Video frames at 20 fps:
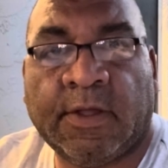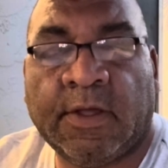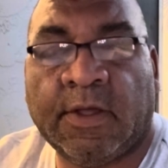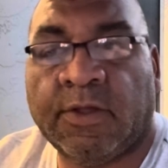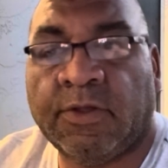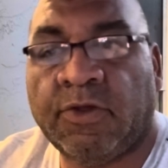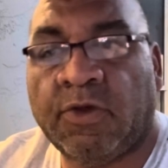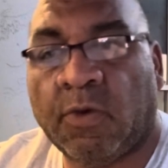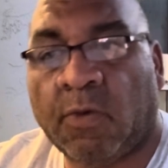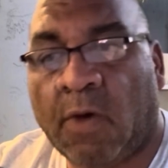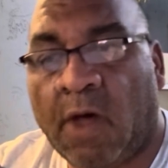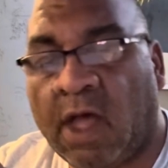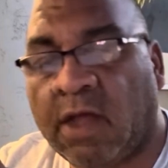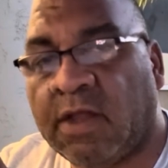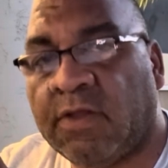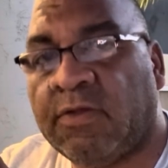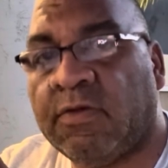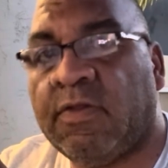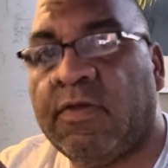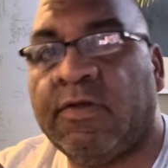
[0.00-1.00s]
You walk
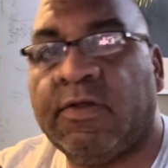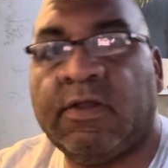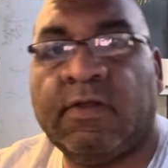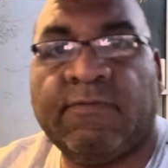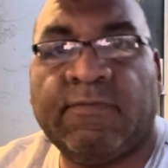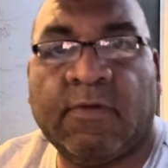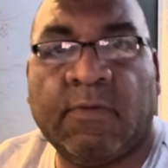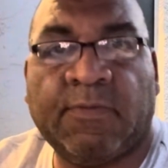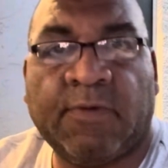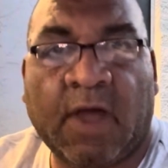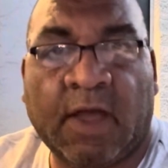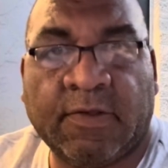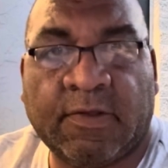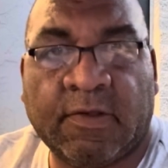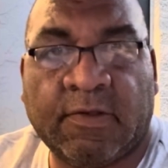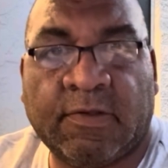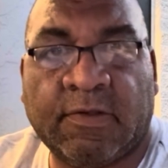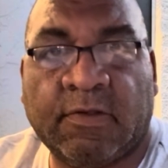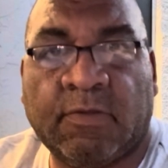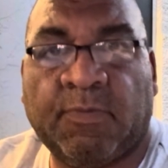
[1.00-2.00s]
into the interview
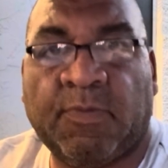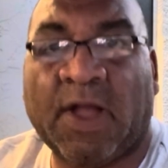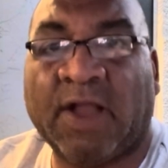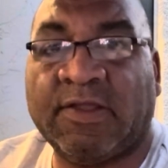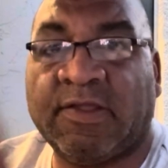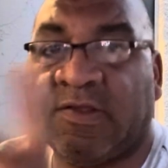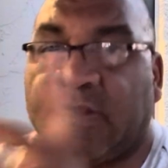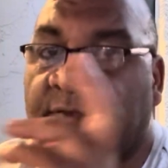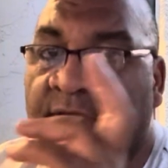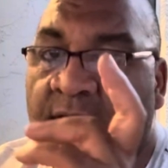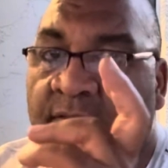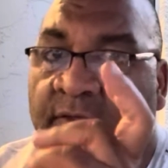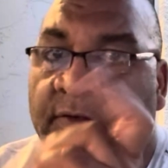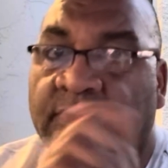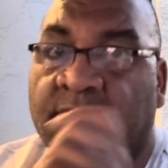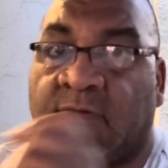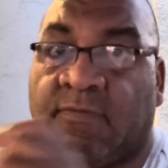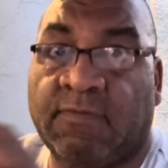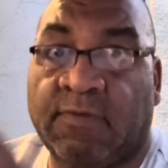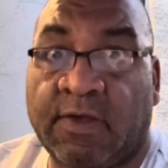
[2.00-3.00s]
processes practicing the
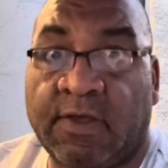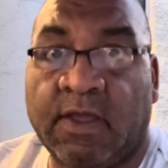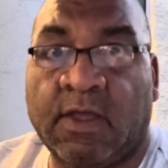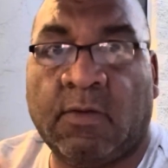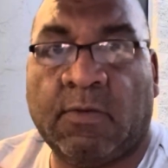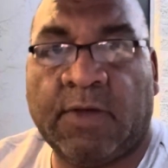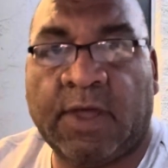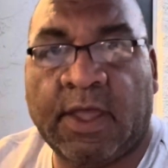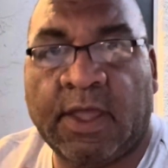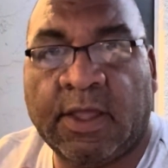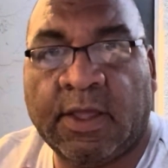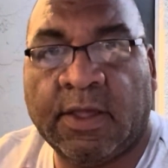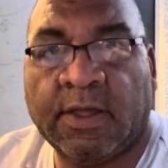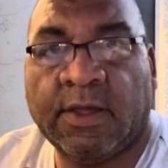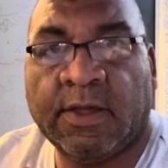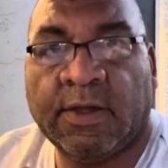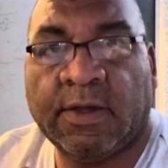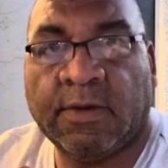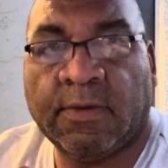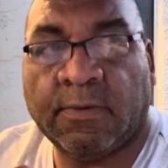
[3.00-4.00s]
civilian way,
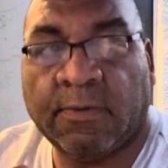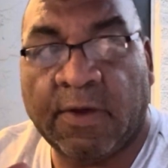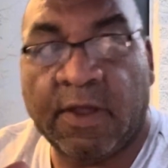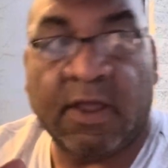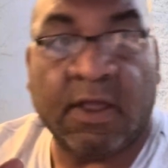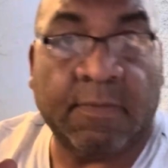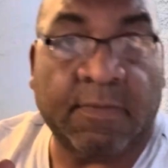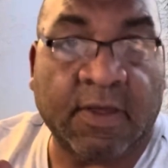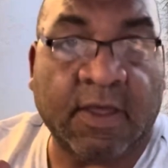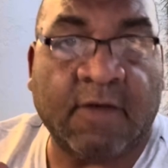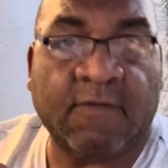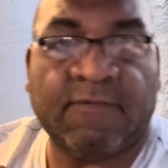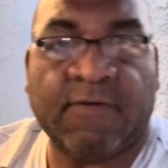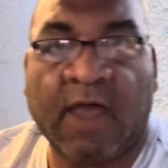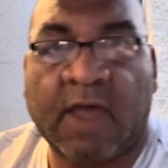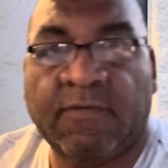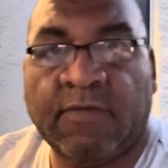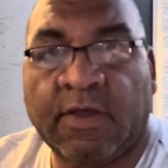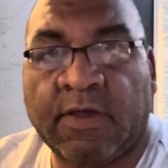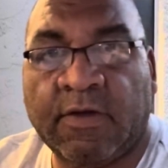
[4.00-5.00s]
where you can be in
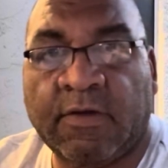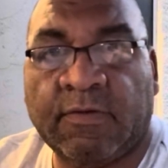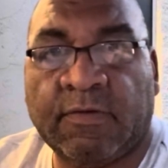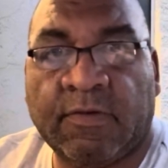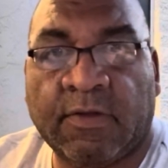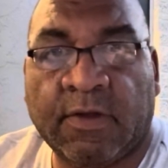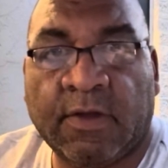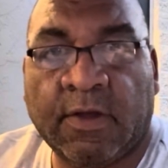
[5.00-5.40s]
5 years,